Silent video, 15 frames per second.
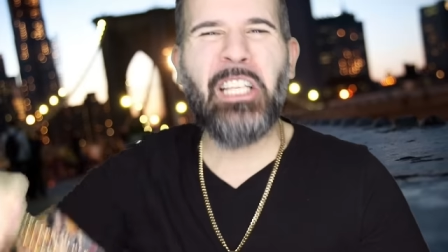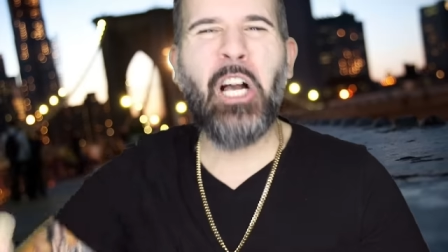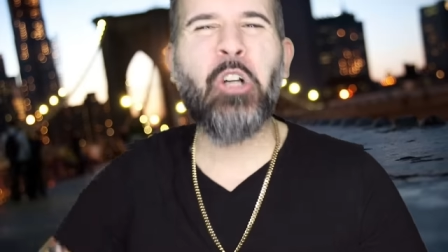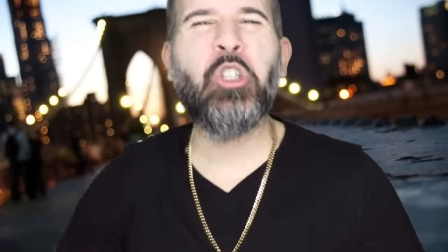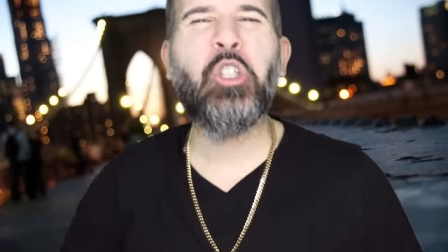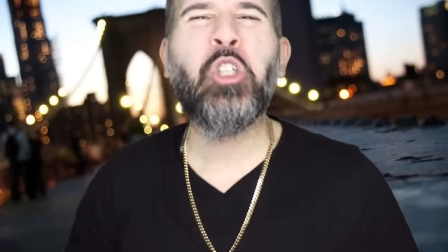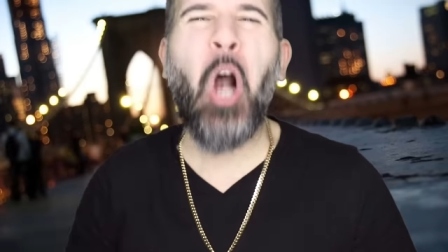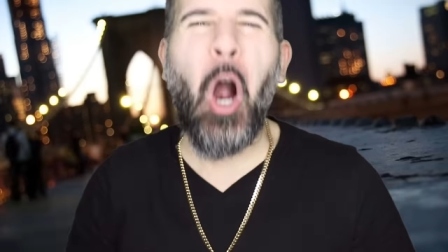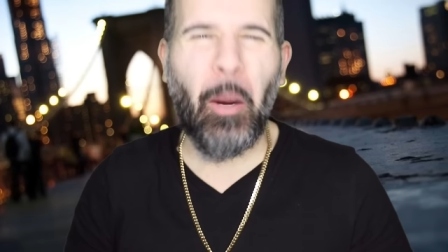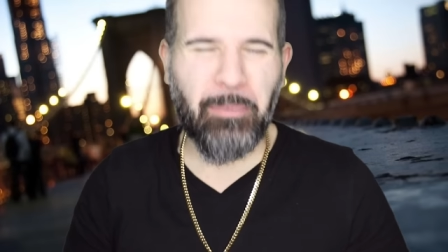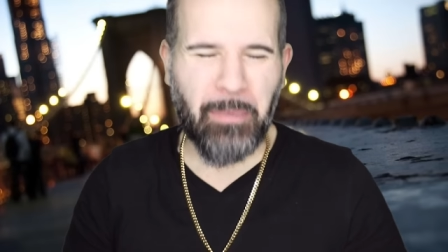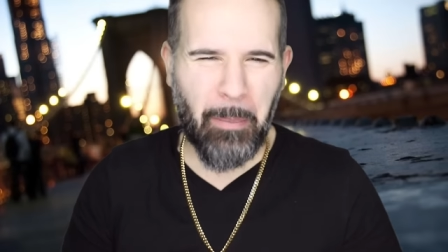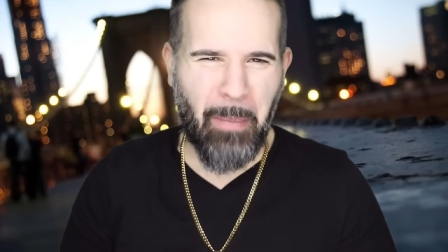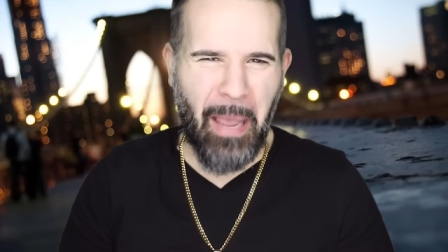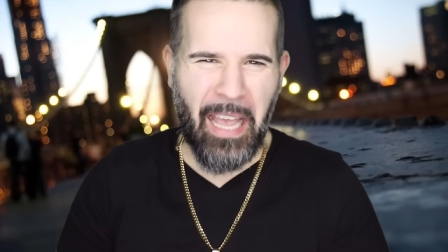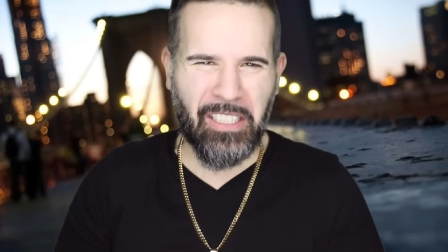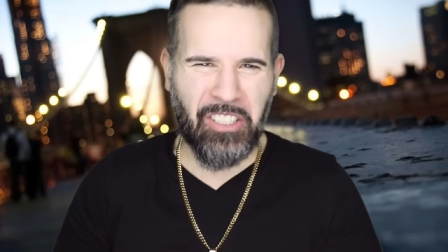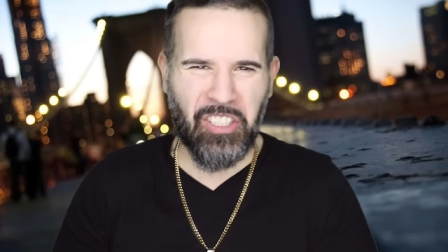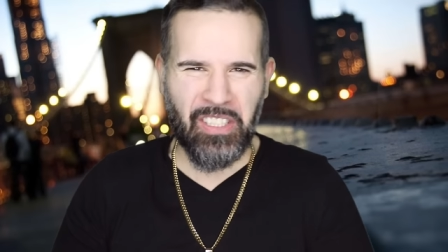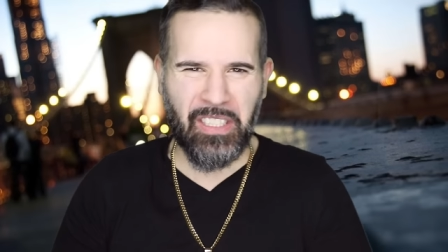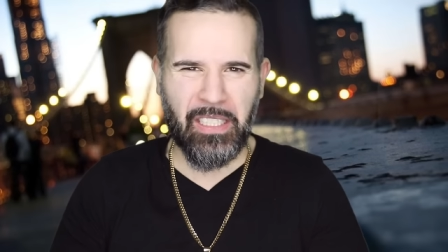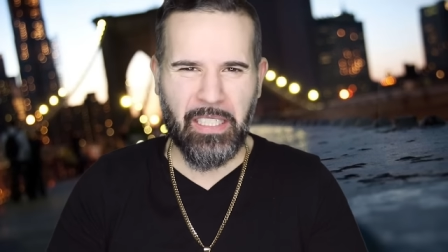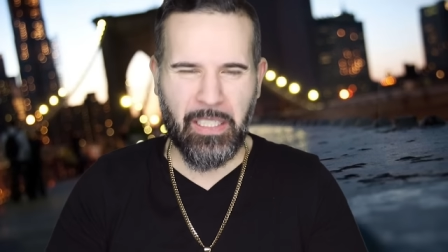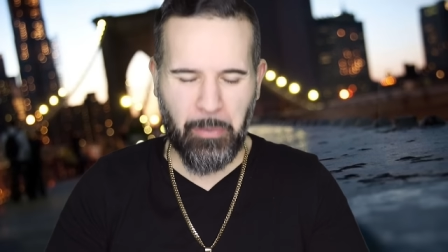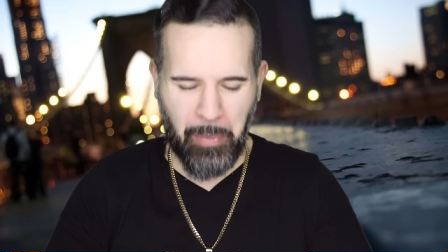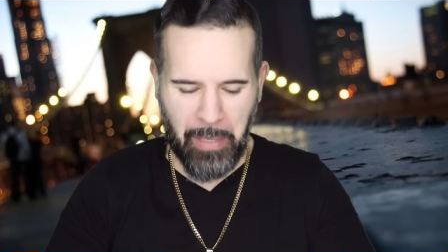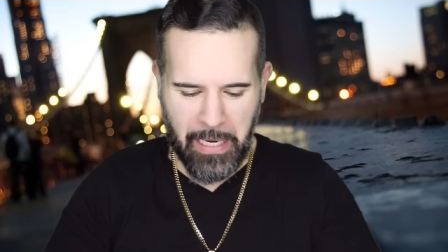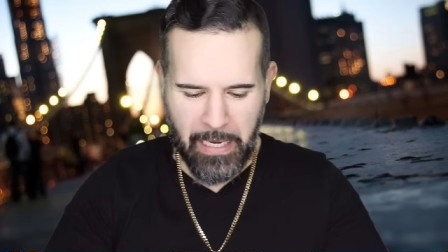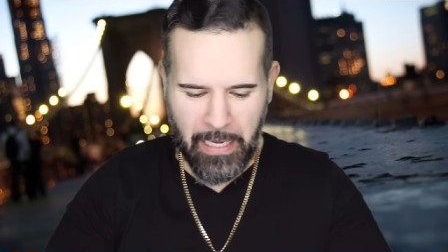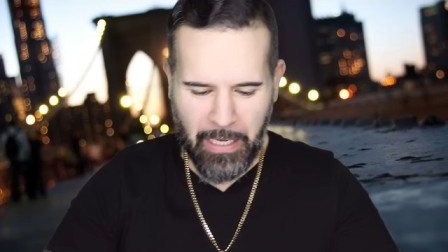That's how sharp them edges is,
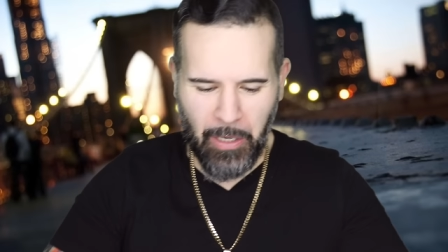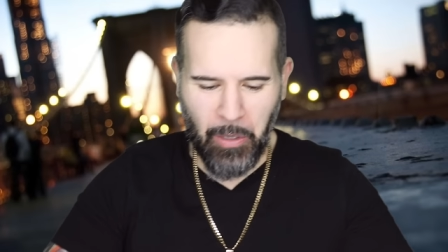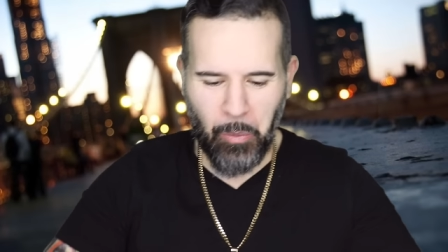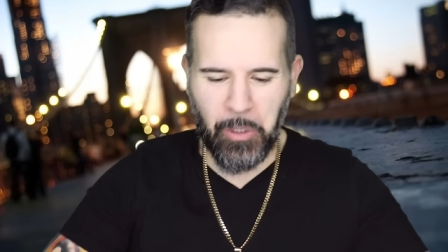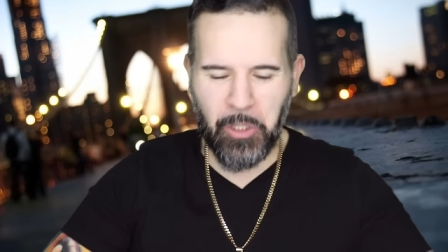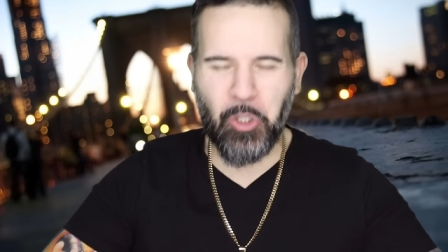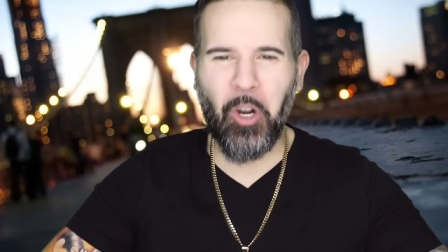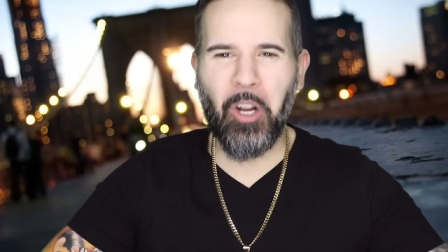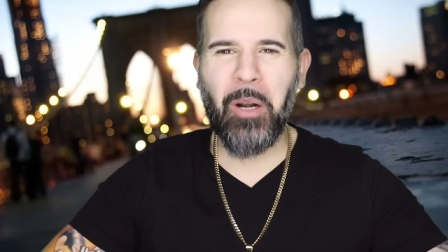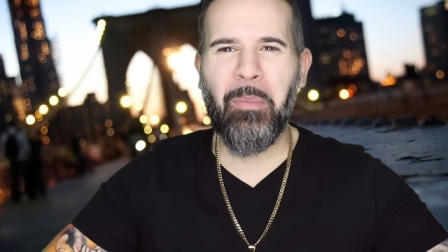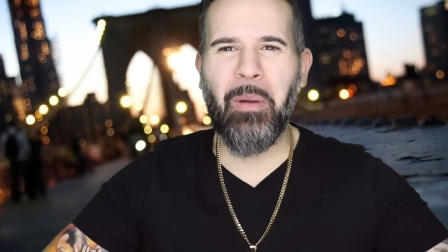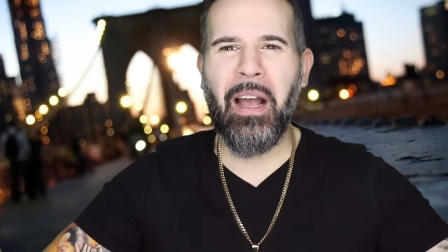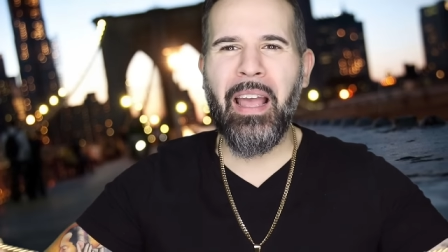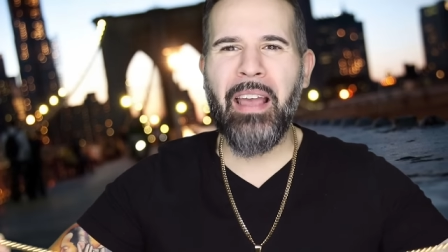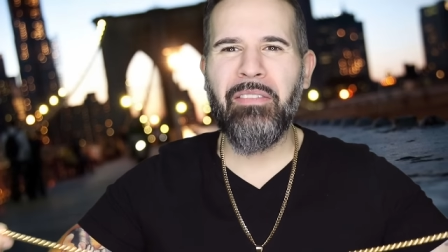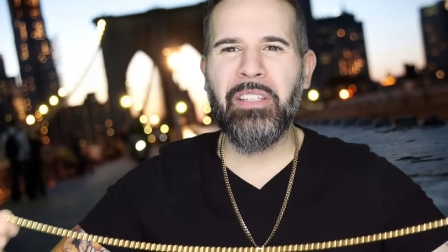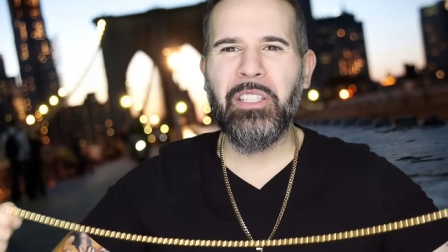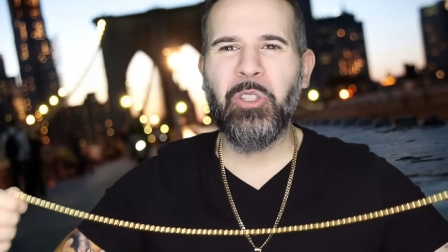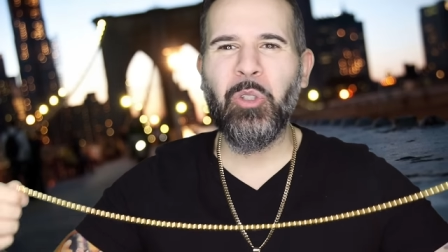B. We talking about heavy